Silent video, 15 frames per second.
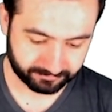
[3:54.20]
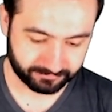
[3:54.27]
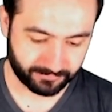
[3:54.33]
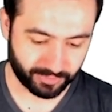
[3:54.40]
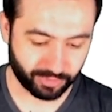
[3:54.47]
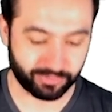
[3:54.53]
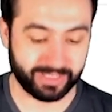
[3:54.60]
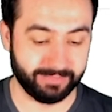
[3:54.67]

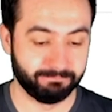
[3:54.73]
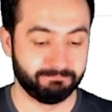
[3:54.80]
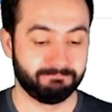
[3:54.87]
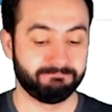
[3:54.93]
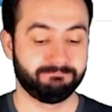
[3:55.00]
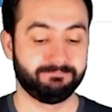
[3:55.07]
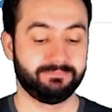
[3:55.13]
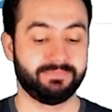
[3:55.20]
All right.
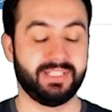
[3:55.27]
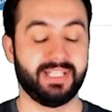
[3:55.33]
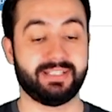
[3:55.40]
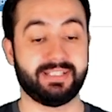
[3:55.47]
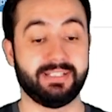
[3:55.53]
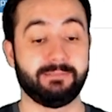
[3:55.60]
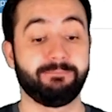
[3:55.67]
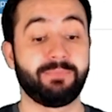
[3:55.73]
That's
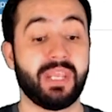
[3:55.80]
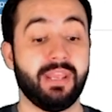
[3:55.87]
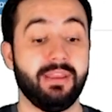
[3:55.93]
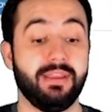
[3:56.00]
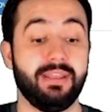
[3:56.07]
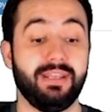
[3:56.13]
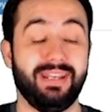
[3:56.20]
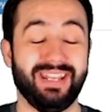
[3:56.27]
it.
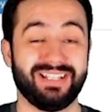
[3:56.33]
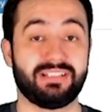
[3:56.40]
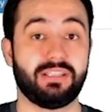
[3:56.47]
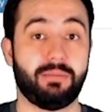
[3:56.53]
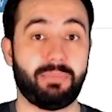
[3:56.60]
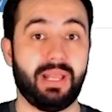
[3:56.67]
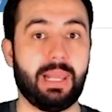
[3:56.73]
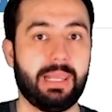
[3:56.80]
Next
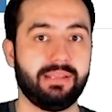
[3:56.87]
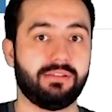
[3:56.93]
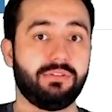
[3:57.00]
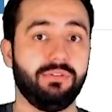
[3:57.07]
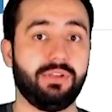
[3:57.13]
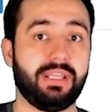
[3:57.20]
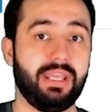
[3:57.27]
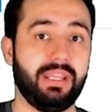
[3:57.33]
up, let's
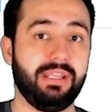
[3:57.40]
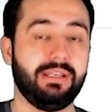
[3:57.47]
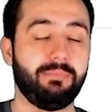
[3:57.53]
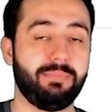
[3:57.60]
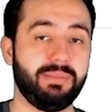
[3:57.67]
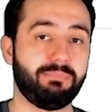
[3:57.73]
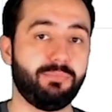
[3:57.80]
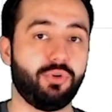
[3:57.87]
look in a
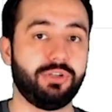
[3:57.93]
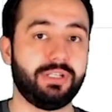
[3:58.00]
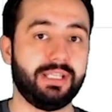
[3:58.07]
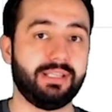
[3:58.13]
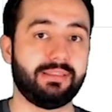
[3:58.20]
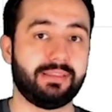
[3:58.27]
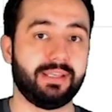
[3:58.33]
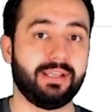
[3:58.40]
bit more
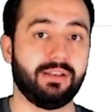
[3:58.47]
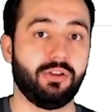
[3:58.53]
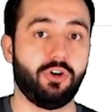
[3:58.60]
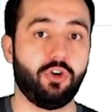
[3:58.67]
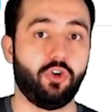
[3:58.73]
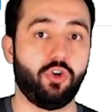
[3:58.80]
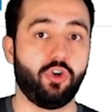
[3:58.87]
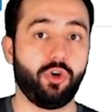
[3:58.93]
detail
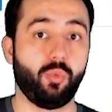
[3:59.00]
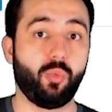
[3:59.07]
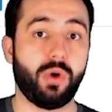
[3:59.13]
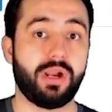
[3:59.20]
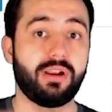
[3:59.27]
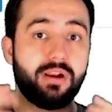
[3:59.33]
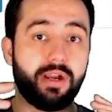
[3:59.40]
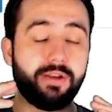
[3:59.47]
on
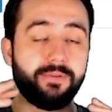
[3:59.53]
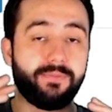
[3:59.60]
what kind of